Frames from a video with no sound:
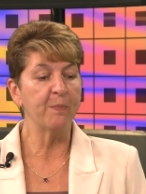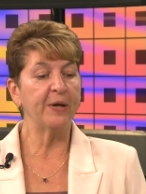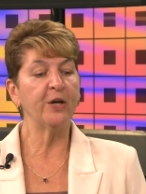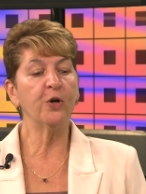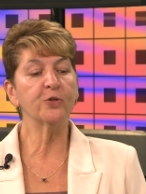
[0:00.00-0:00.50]

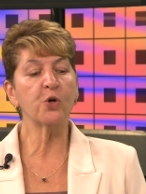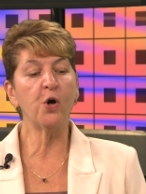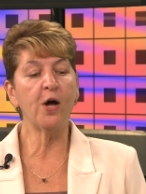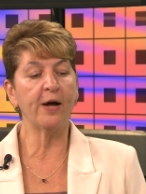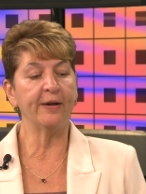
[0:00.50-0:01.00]
But it goes
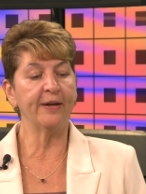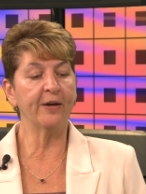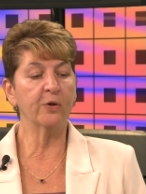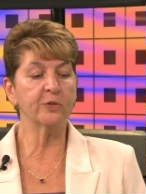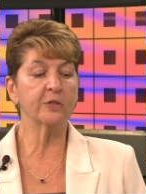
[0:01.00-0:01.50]
on.
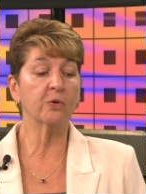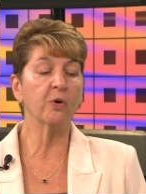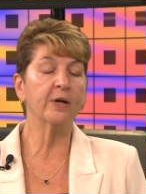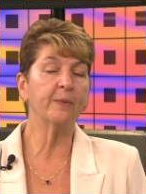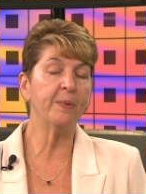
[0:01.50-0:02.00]
It goes to
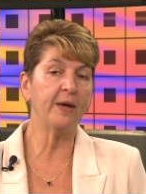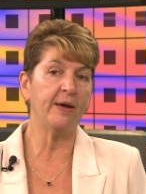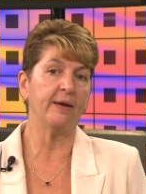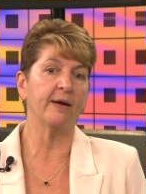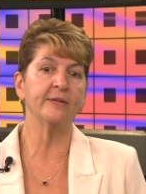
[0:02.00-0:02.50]
chronic pain.